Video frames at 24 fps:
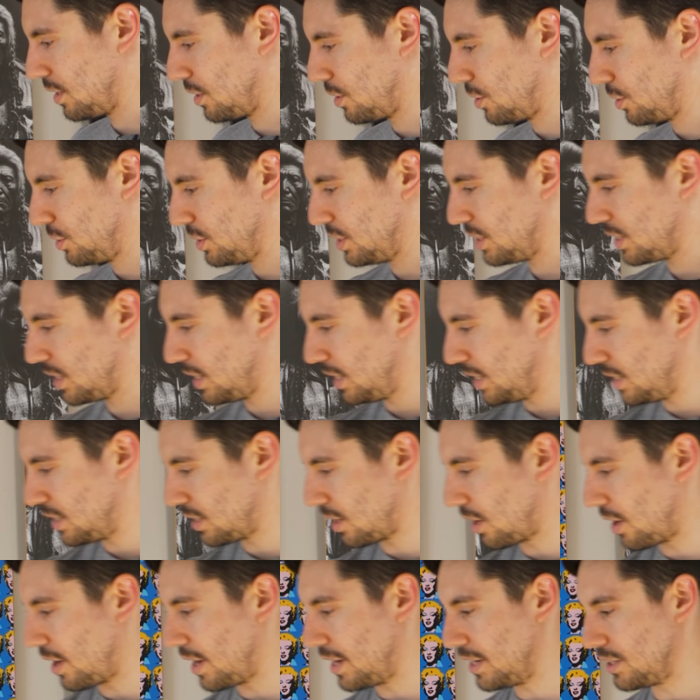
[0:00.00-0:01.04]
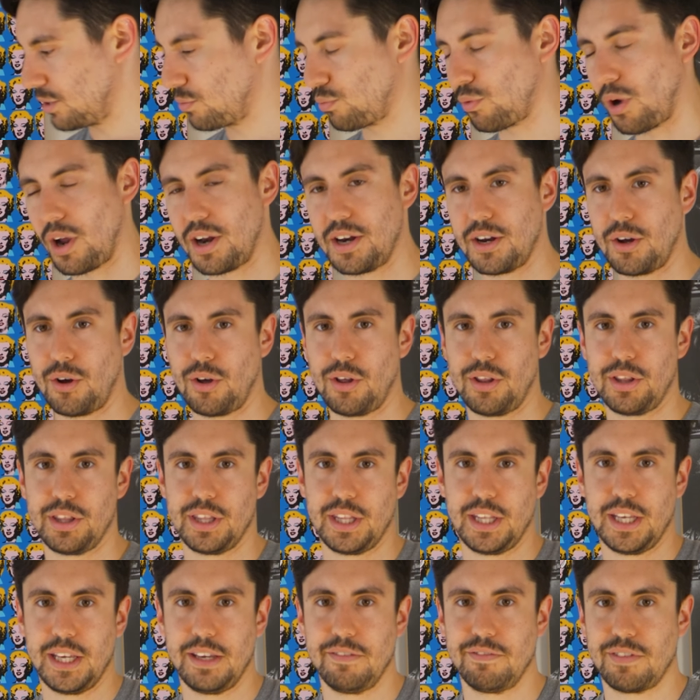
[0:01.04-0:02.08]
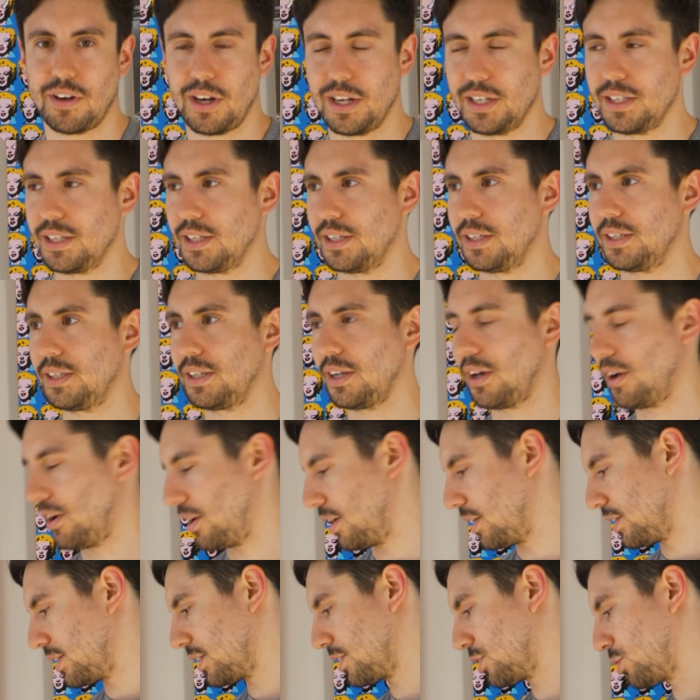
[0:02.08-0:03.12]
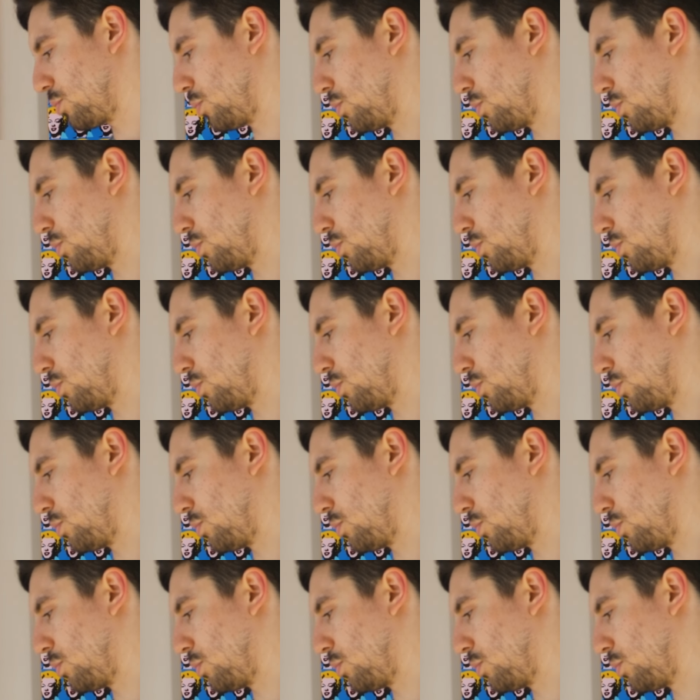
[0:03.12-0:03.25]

Because the tires run on the Vitus are